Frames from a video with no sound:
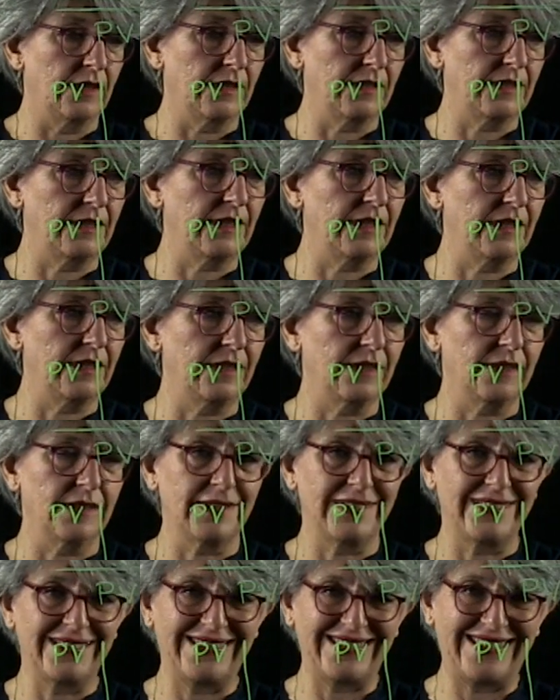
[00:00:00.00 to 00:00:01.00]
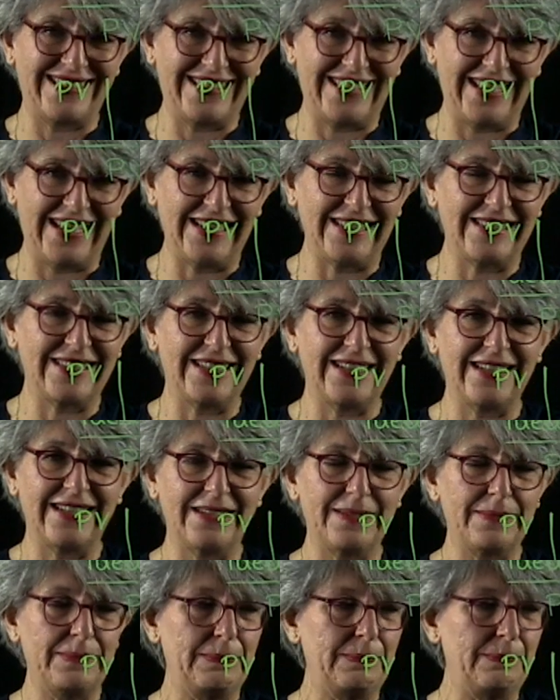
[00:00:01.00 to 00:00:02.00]
the data
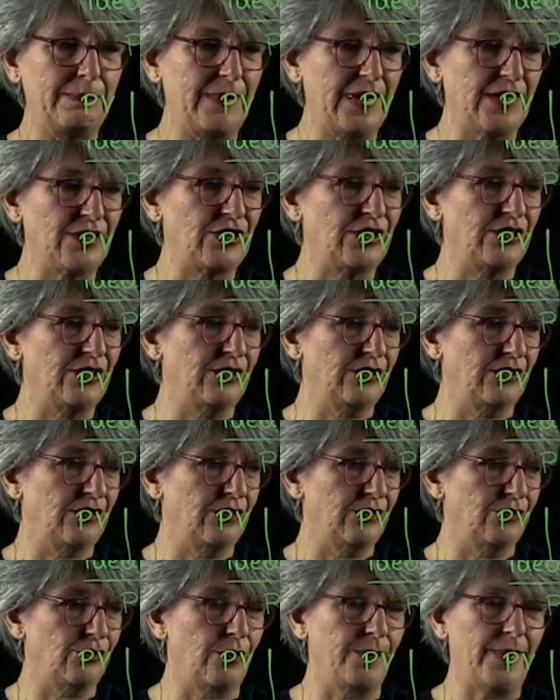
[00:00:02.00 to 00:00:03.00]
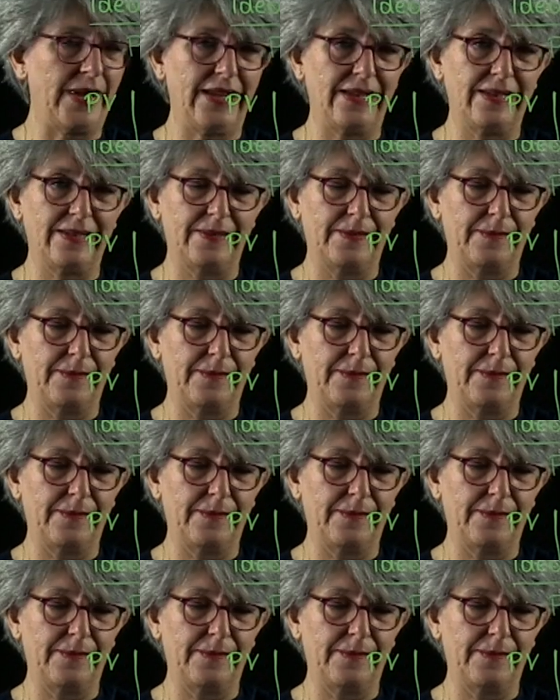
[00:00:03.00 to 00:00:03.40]
measured domain.